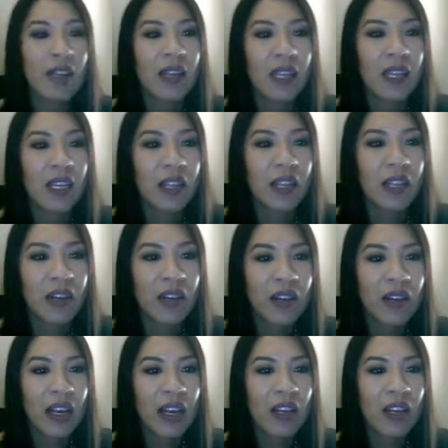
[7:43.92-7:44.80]
in
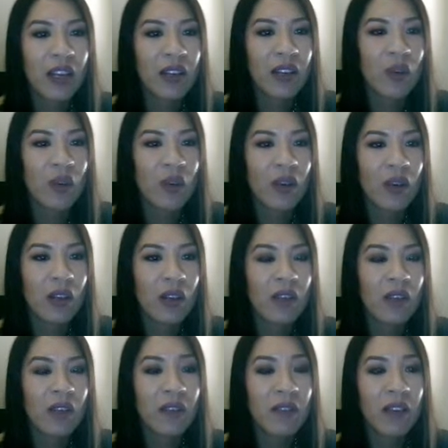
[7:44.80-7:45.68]
here, and
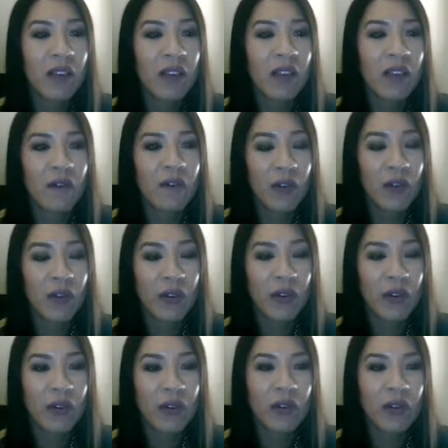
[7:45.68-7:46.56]
even
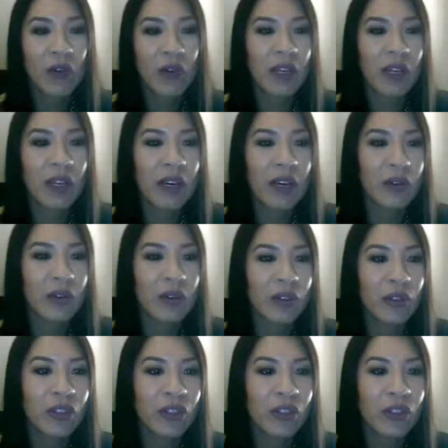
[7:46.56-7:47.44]
further, you can narrow
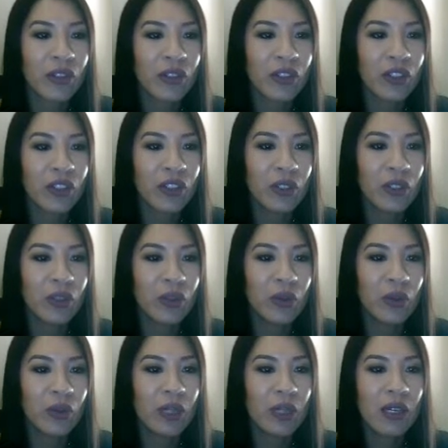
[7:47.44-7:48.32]
your search
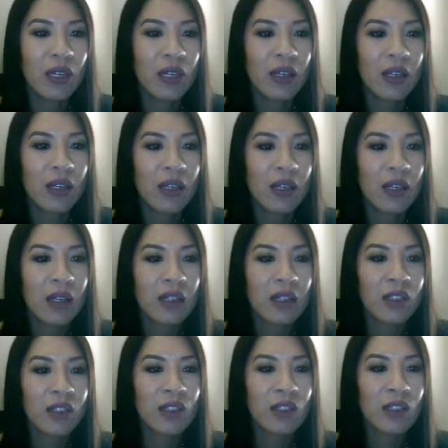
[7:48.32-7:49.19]
to
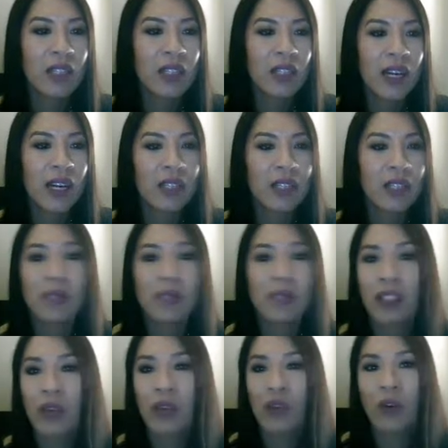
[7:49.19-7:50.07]
certain items
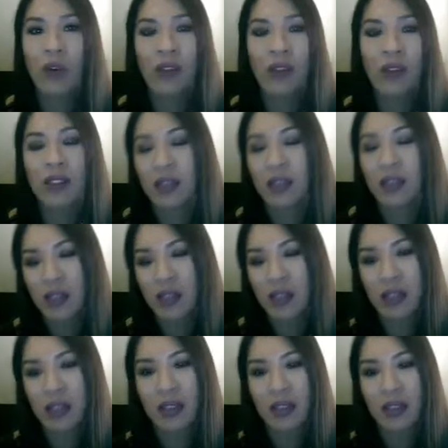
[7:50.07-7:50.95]
that you want.
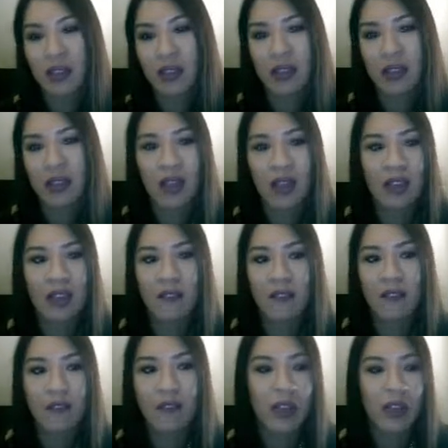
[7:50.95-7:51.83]
And
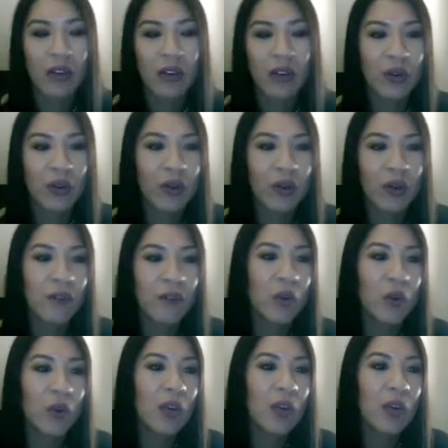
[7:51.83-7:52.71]
if
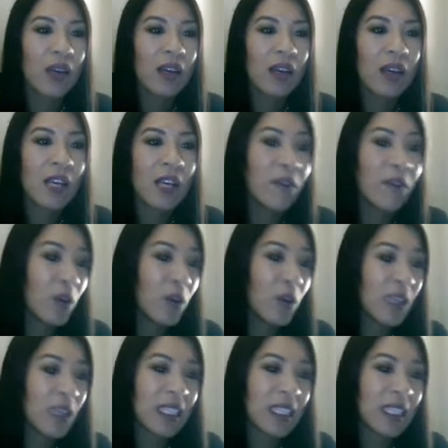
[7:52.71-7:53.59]
you
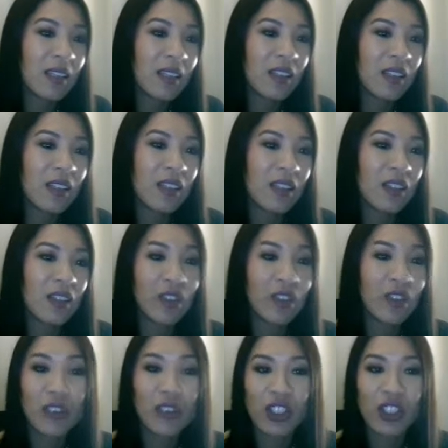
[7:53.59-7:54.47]
don't see the
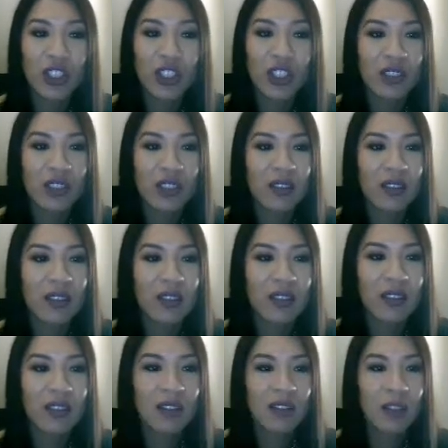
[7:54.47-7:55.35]

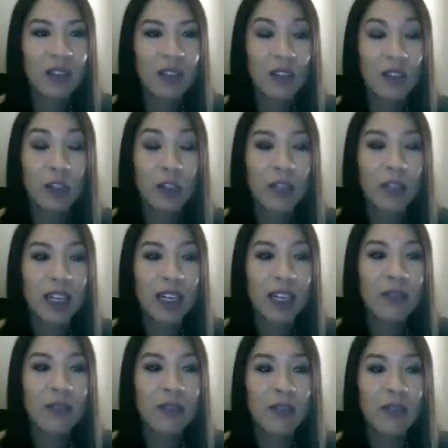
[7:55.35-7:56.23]
searchable
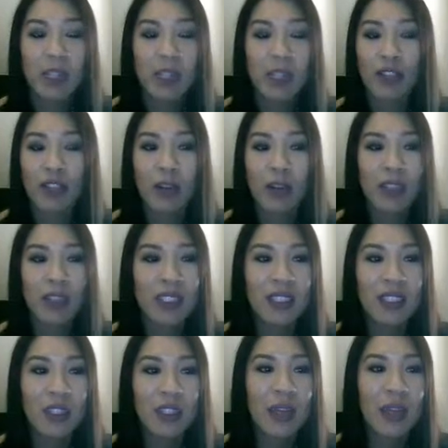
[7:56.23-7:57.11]
items from this drop
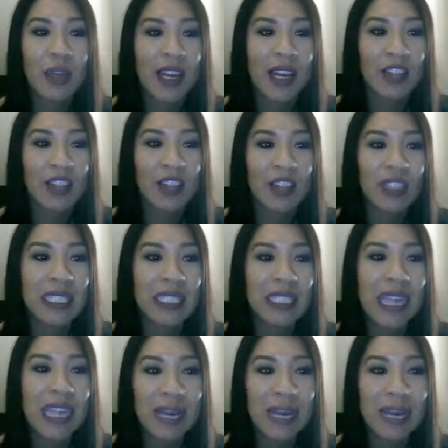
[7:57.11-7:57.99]
list, you can actually
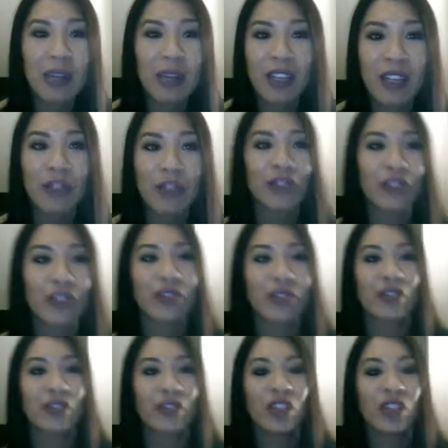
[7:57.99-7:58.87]
type in your
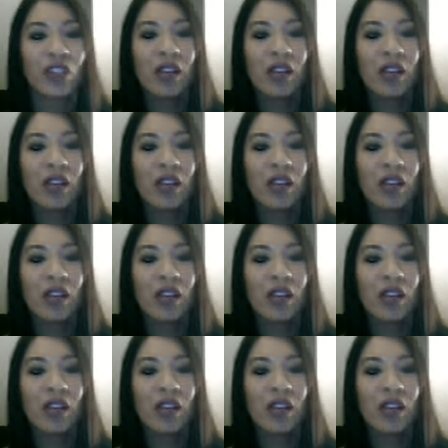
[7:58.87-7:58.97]
search